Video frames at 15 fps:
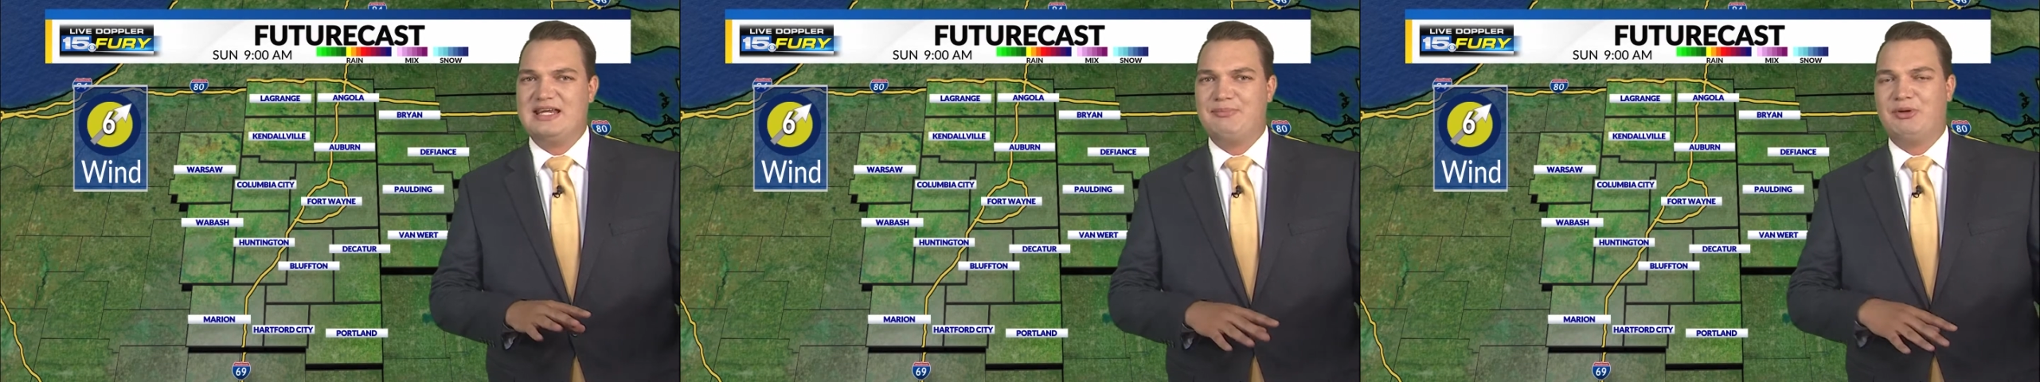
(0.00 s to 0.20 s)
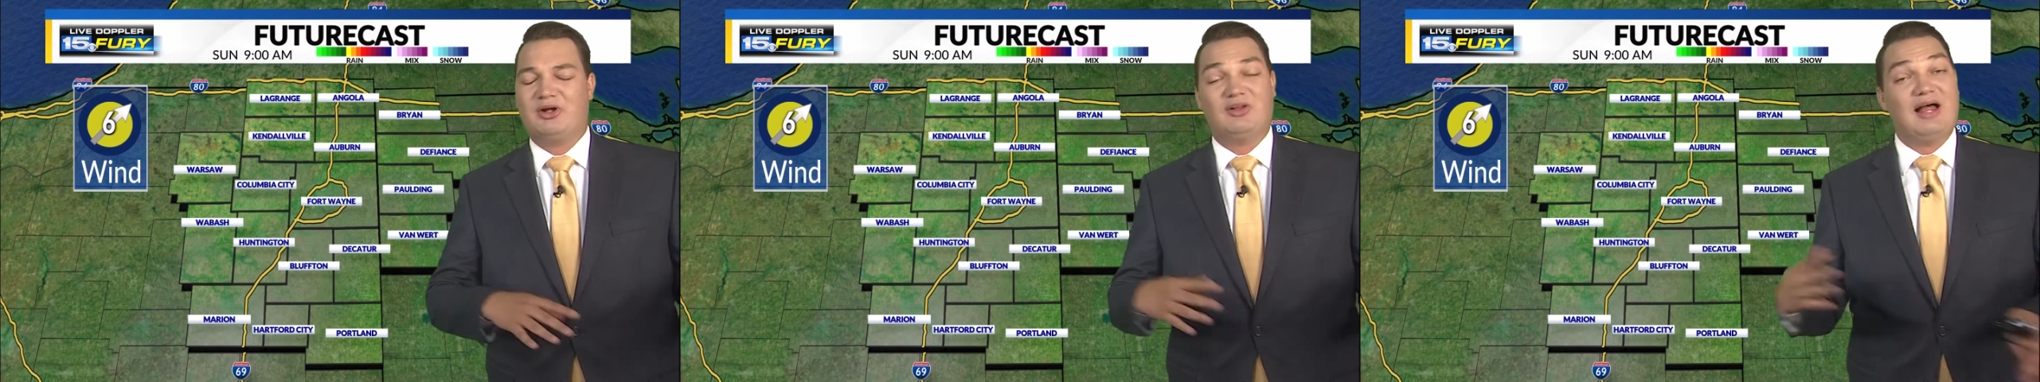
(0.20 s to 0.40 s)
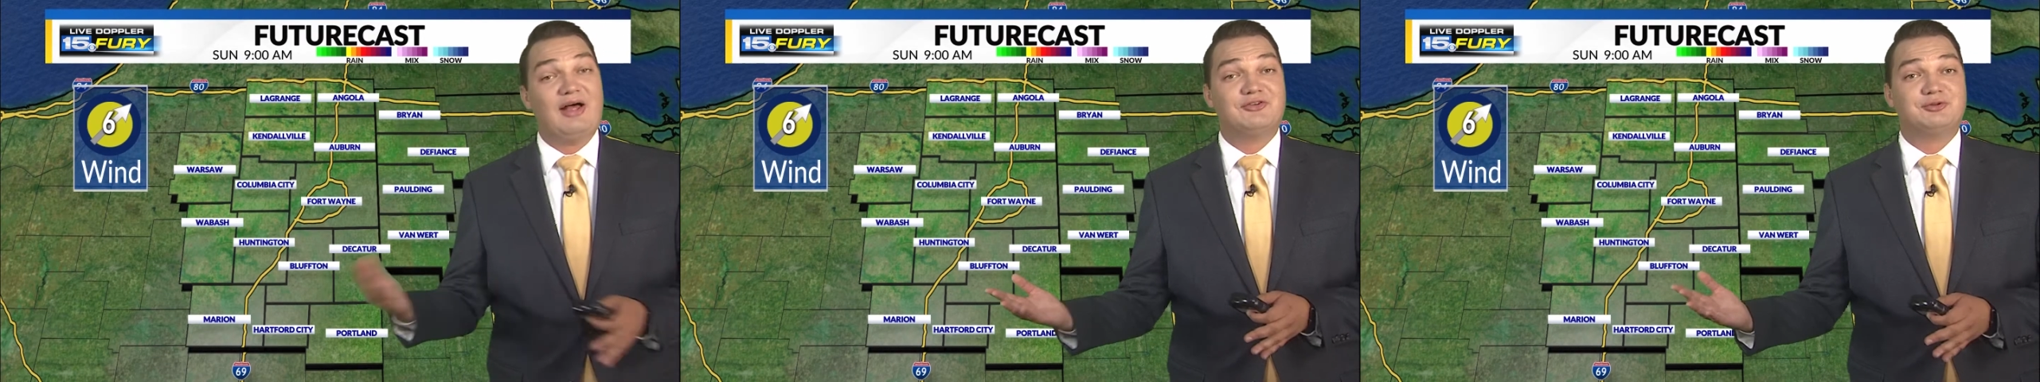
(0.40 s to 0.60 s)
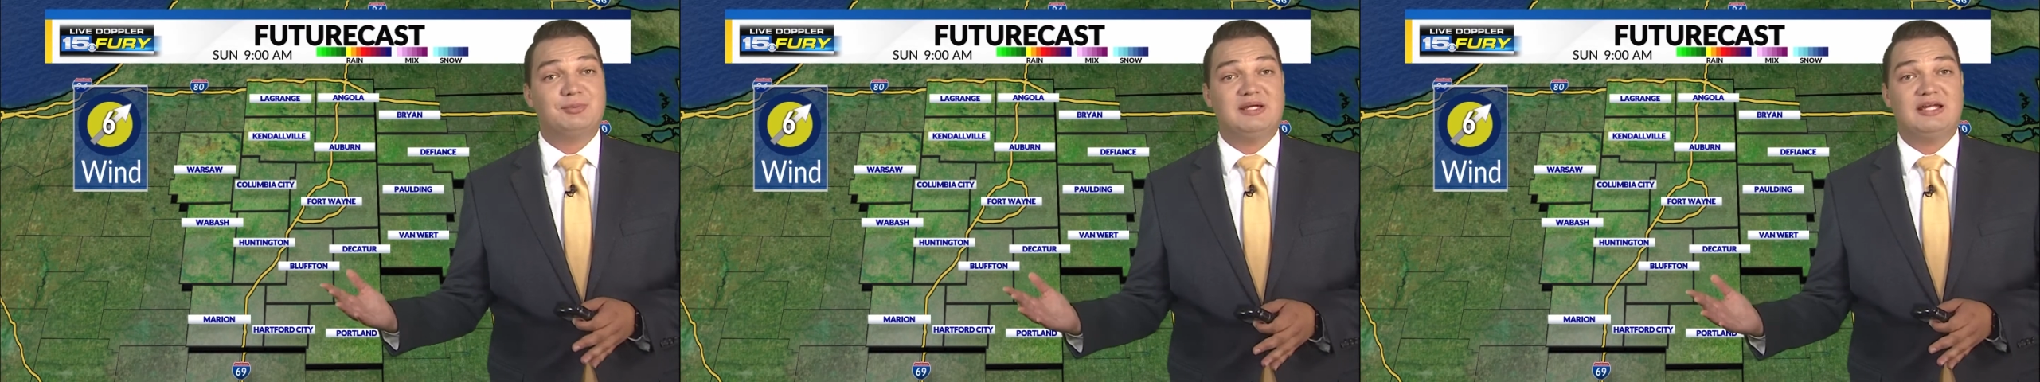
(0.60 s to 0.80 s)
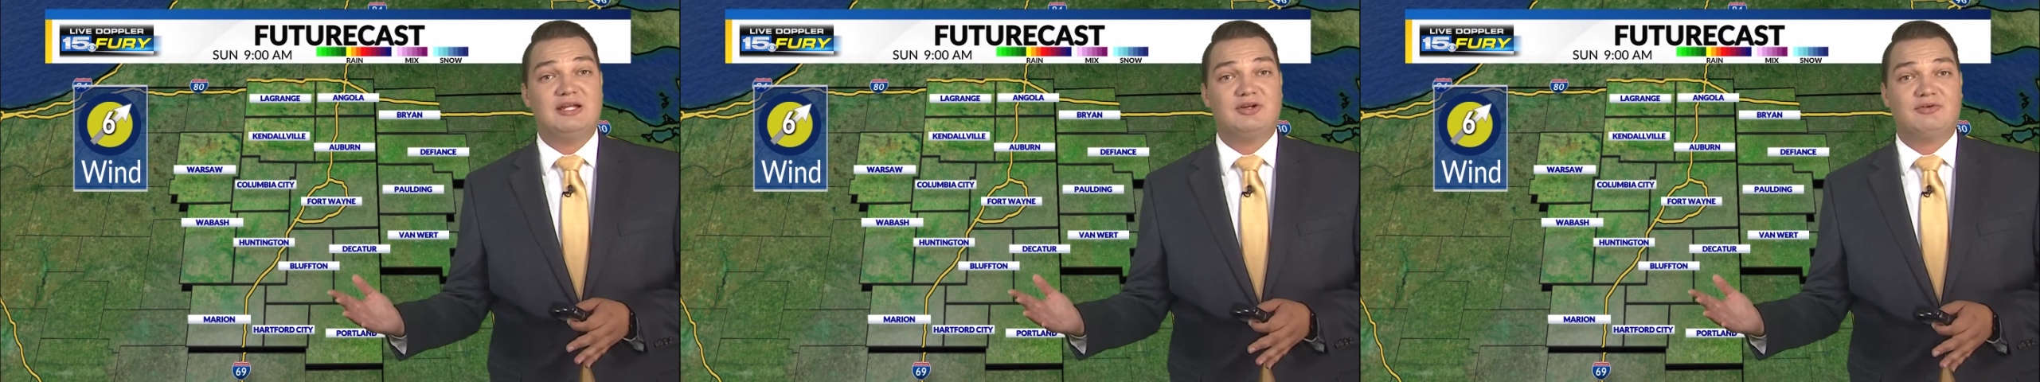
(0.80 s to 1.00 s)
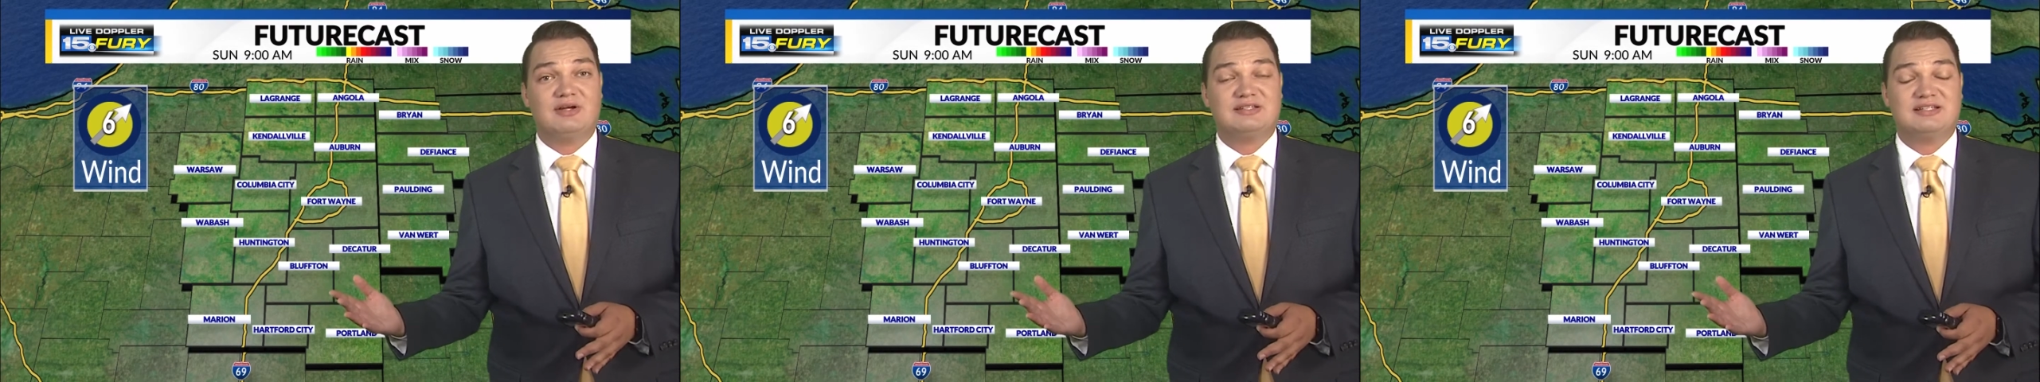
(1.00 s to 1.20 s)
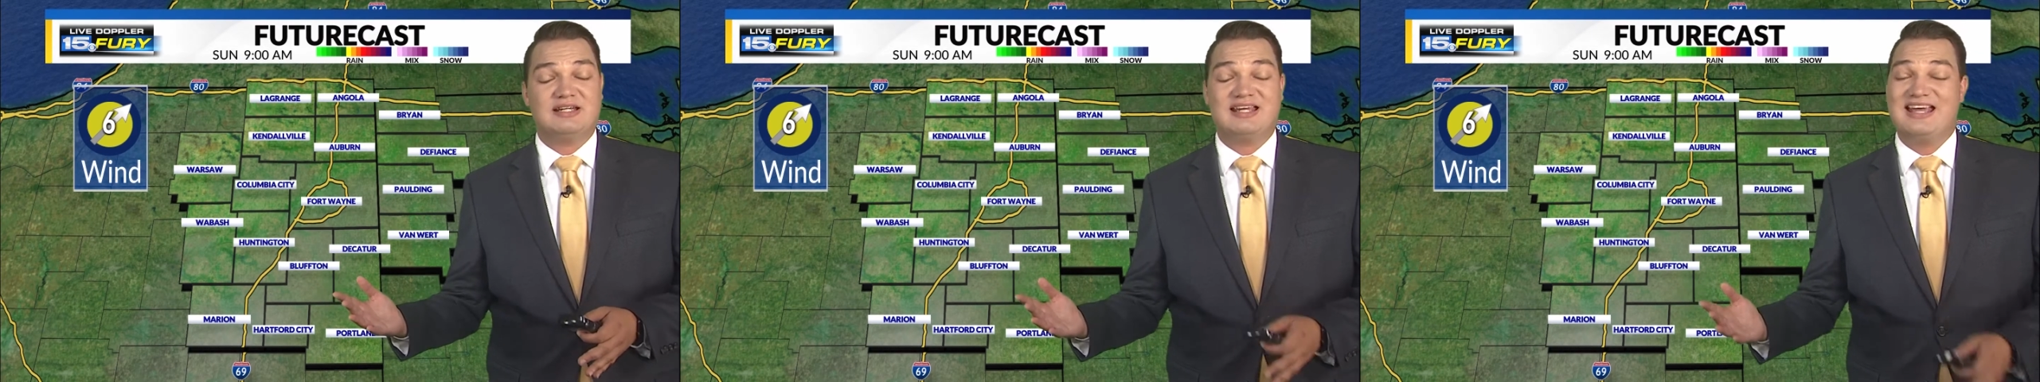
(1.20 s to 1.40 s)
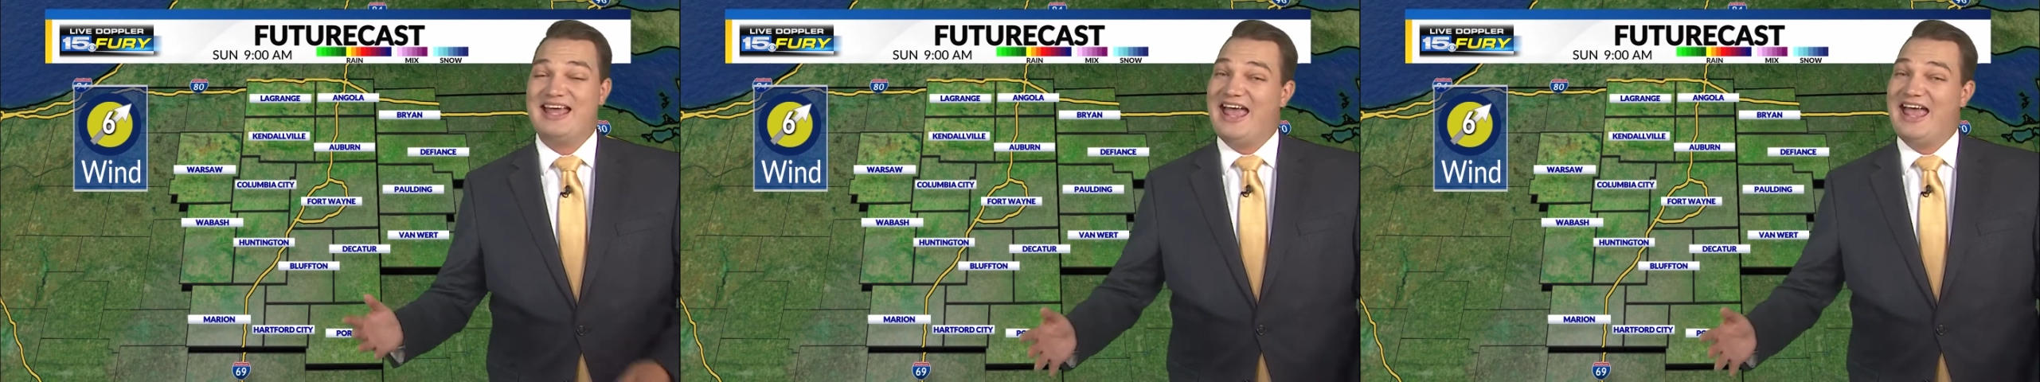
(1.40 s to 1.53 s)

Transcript: but clouds will be increasing,